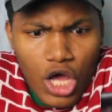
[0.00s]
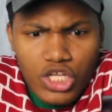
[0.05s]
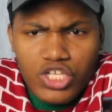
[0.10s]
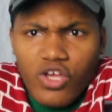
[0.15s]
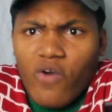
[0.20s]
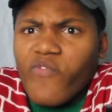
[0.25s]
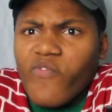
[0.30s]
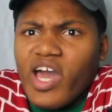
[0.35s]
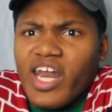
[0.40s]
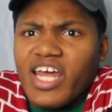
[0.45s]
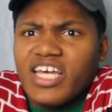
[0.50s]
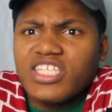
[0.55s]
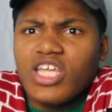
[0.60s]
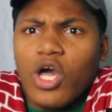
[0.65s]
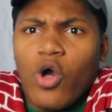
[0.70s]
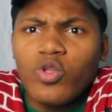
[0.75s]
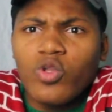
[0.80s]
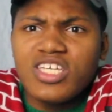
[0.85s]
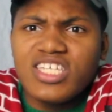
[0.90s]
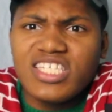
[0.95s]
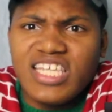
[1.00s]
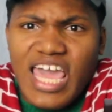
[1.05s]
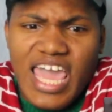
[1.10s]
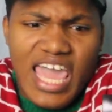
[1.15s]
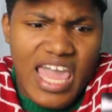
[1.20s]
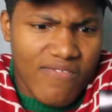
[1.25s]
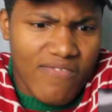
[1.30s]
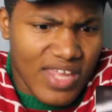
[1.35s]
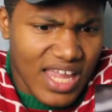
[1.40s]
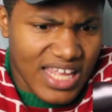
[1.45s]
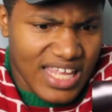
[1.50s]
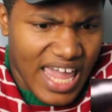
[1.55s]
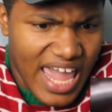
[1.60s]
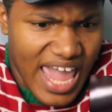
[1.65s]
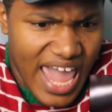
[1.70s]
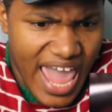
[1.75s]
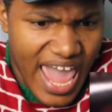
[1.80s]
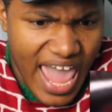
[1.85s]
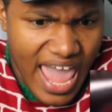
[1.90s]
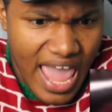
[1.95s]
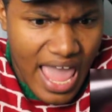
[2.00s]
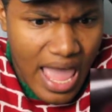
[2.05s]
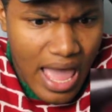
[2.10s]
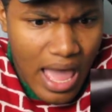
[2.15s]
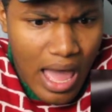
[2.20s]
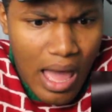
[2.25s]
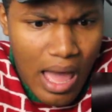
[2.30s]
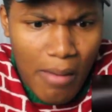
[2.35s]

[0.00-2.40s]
So far, that's the only save that they had.